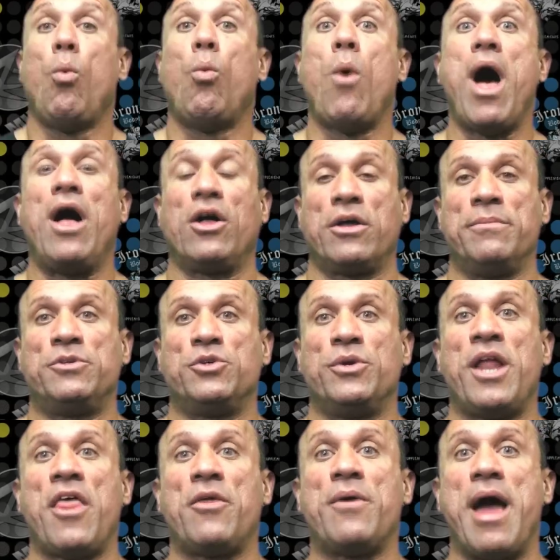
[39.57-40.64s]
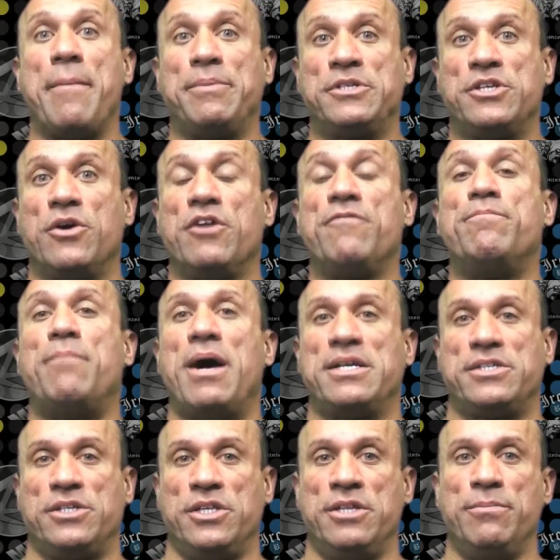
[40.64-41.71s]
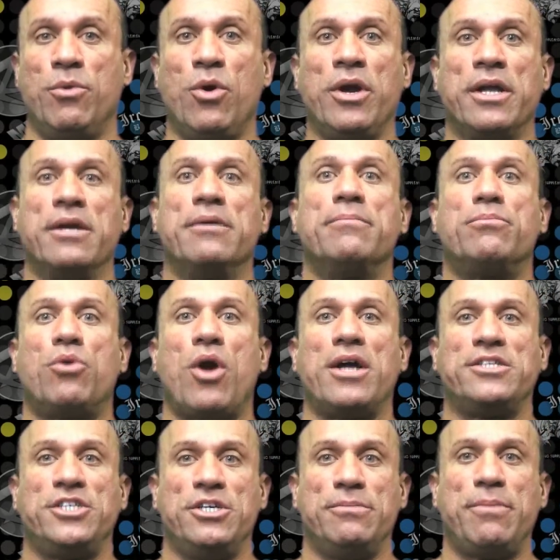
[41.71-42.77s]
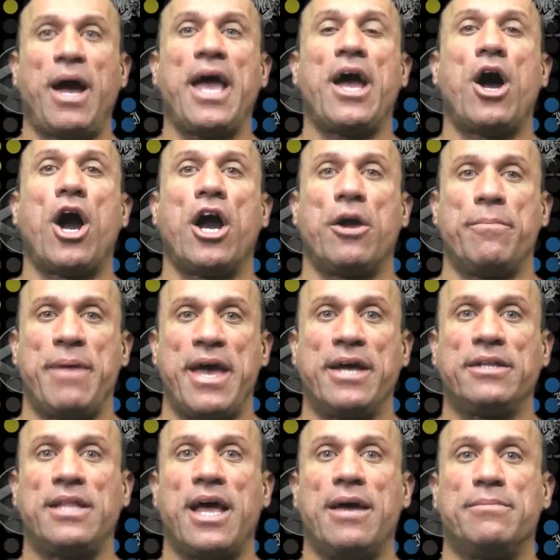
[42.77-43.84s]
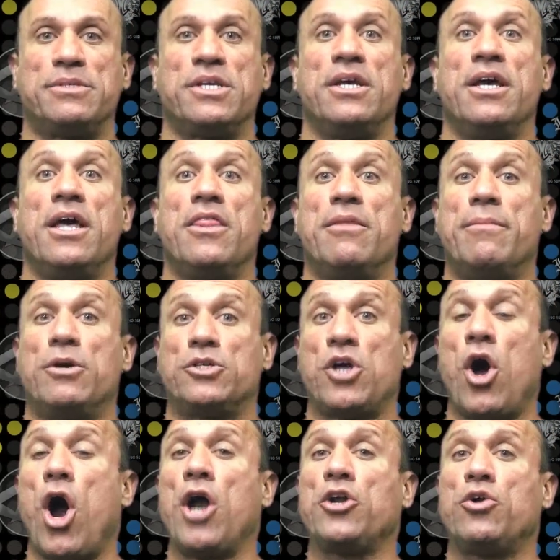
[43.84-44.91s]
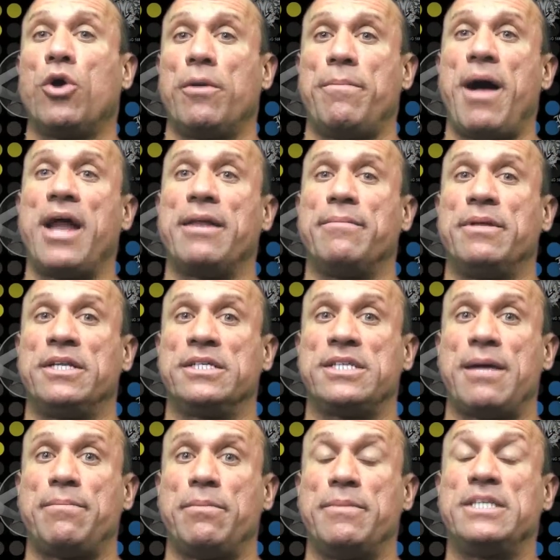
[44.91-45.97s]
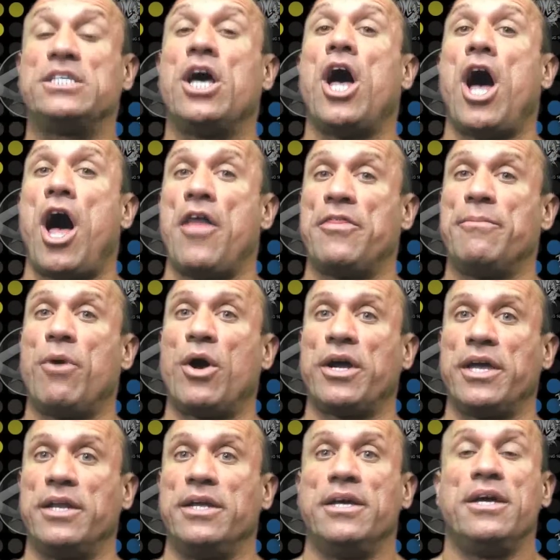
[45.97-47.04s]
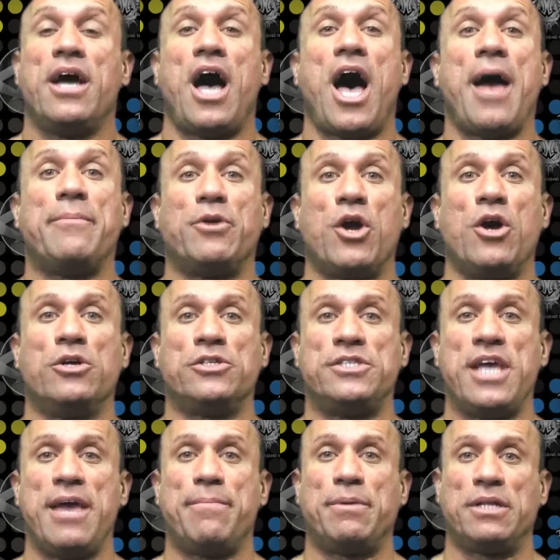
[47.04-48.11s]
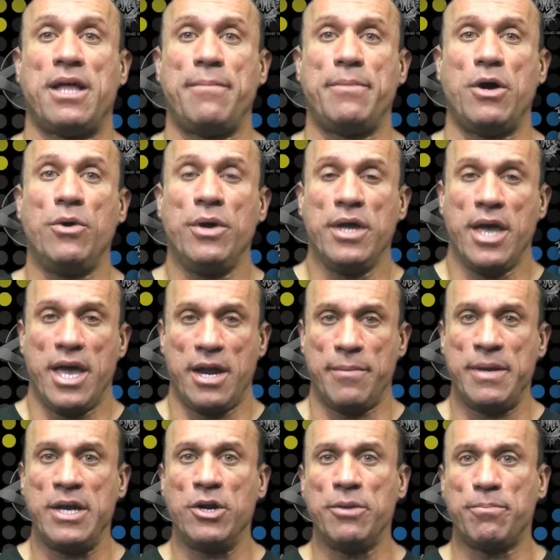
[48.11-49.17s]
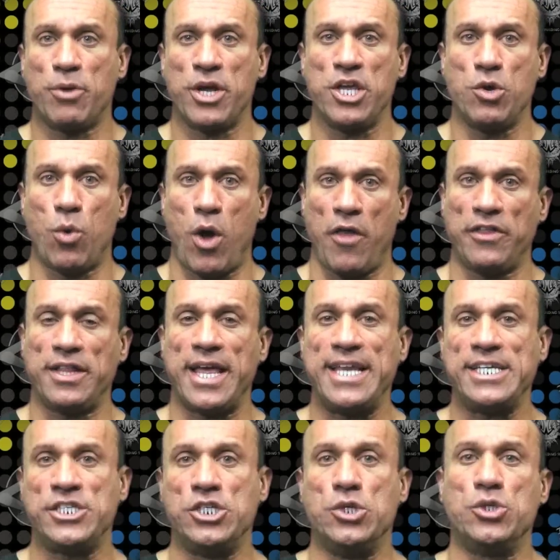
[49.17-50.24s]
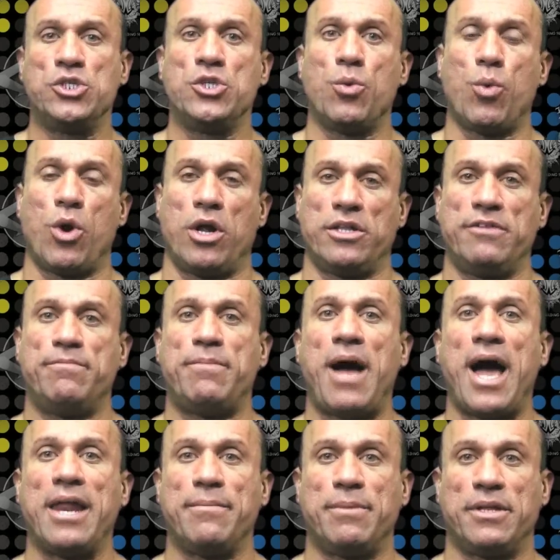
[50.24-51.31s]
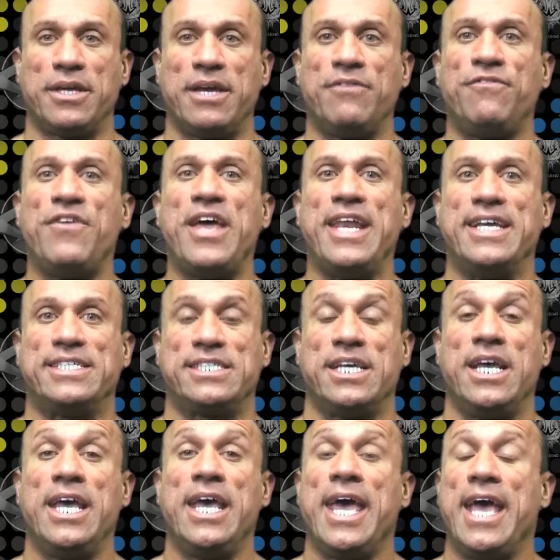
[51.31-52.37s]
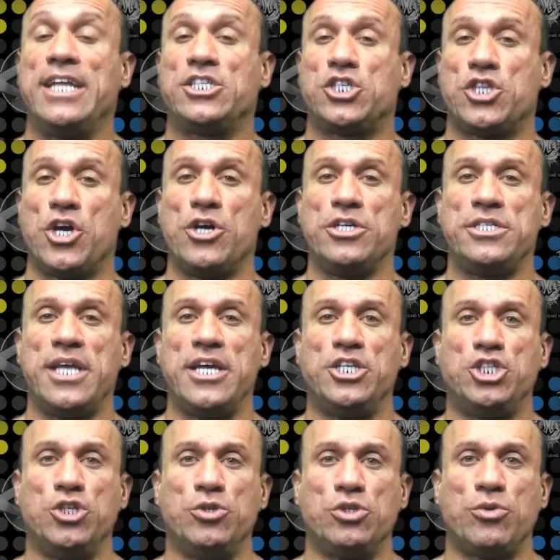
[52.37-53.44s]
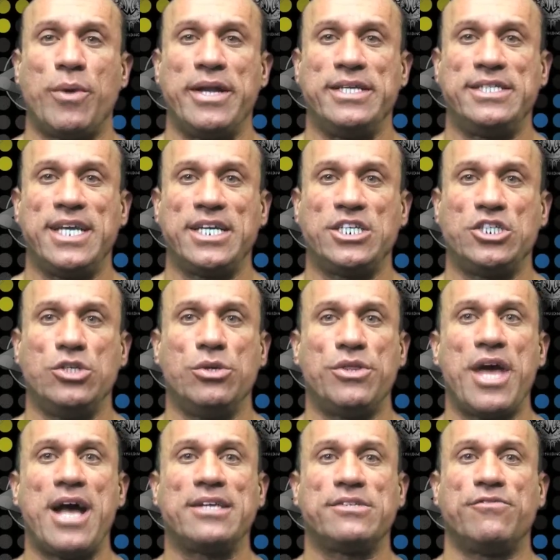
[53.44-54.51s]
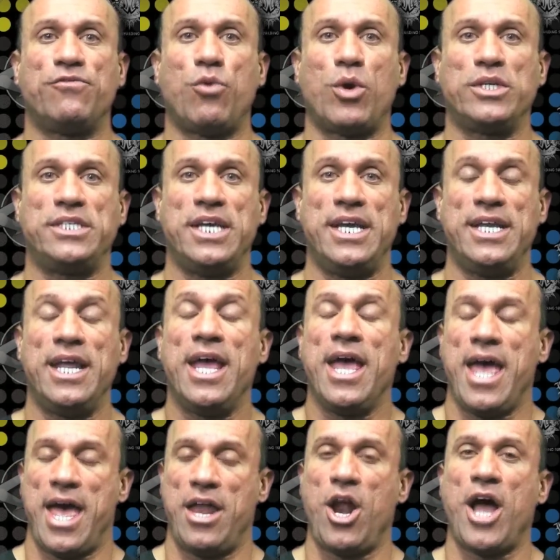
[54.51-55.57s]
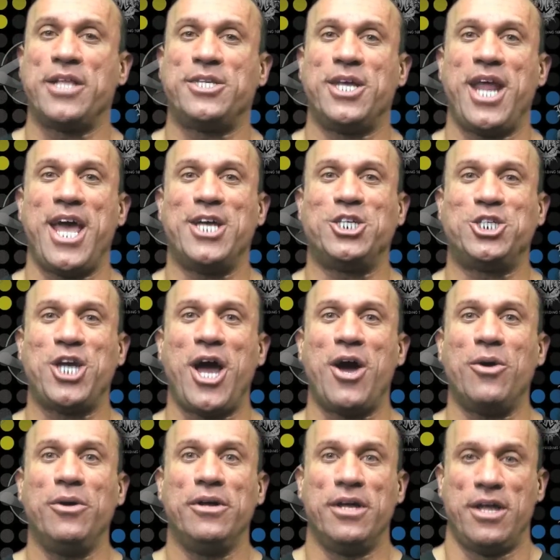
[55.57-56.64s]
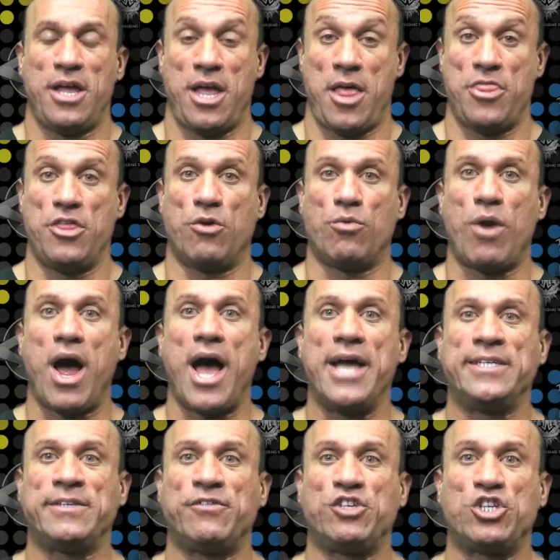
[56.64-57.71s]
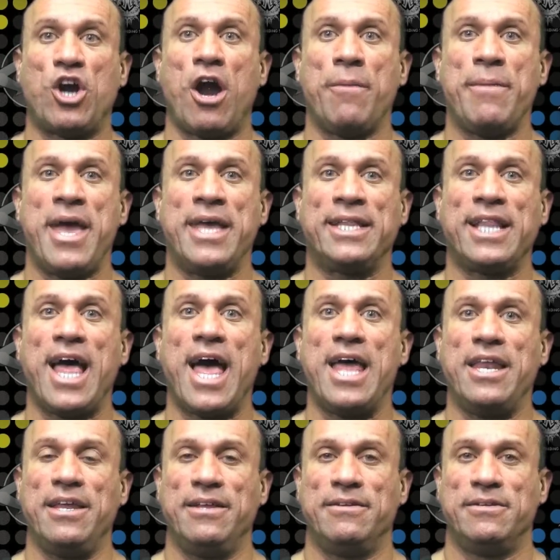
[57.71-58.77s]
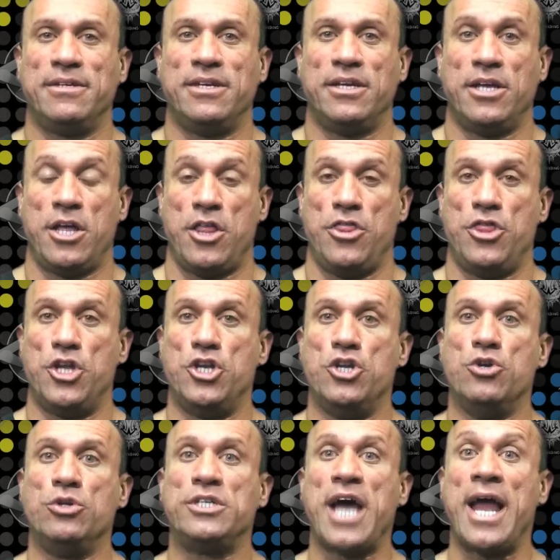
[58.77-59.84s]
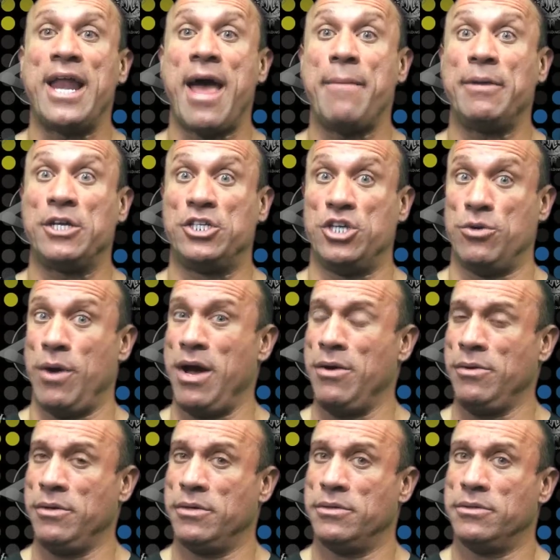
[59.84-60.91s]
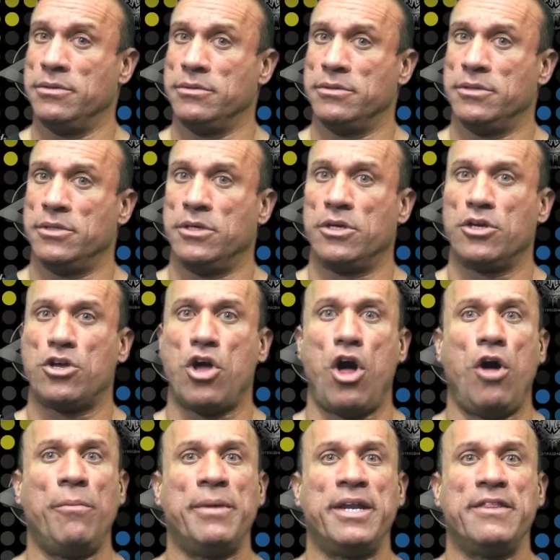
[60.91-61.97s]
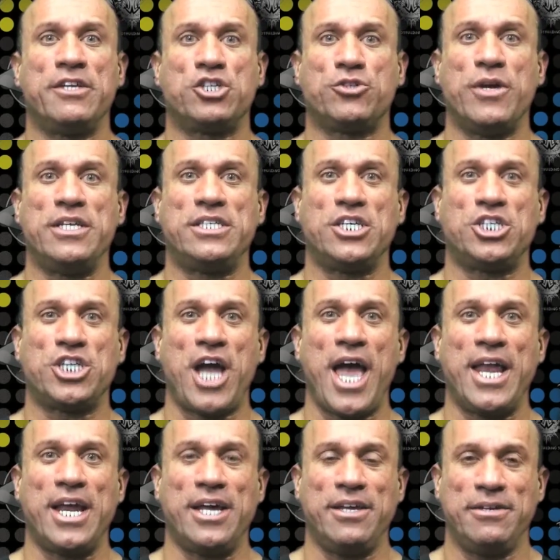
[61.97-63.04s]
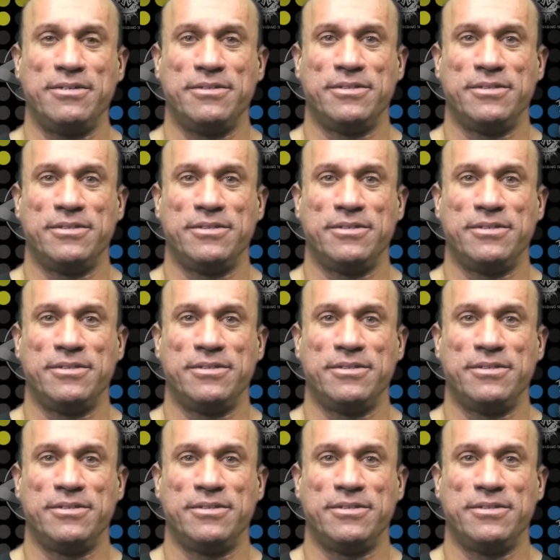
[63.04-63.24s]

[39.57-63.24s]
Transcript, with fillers: Welcome to another episode of Muscle in the Morning, brought to you by Iron Mag Labs the most hardcore bodybuilding supplements on the market. I'm your host, Dave Palumbo, and I'm here to bring you all the latest news in the world of bodybuilding and fitness. It's Thursday, June 26, 2014, and on today's show, the rise of Charmaine Lett, the new dynamic duo, Coleman in the streets of China,